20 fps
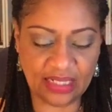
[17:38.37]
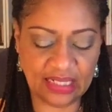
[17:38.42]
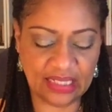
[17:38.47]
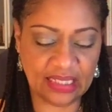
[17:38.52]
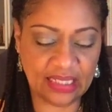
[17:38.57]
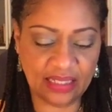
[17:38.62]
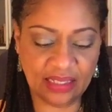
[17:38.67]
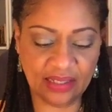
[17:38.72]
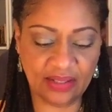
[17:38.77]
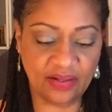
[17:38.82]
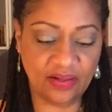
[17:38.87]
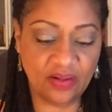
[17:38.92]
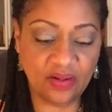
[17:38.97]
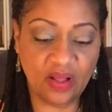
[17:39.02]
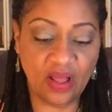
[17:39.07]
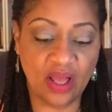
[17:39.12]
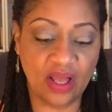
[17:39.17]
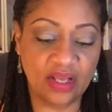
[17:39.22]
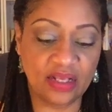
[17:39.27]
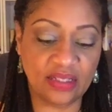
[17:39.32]
Skill.
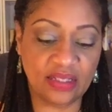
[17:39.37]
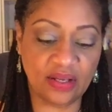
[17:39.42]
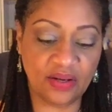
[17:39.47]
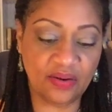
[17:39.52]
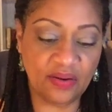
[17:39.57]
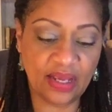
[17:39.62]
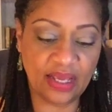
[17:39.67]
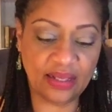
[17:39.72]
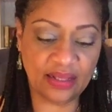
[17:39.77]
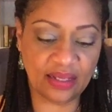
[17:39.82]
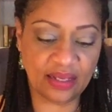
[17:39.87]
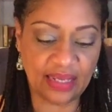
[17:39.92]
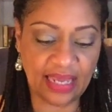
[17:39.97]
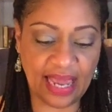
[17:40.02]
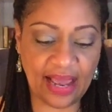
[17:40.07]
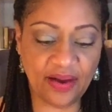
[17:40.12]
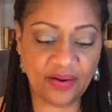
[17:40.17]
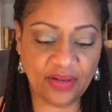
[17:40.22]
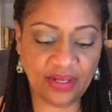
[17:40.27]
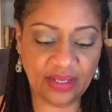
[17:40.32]
So in the
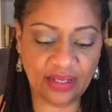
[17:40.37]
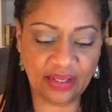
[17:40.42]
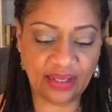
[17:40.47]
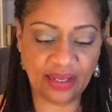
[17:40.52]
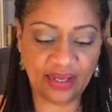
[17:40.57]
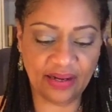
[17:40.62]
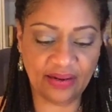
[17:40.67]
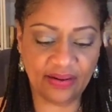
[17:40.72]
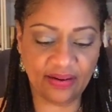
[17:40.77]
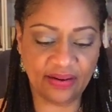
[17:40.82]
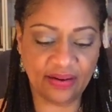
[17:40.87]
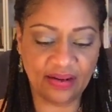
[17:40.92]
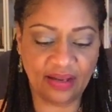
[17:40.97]
calculator,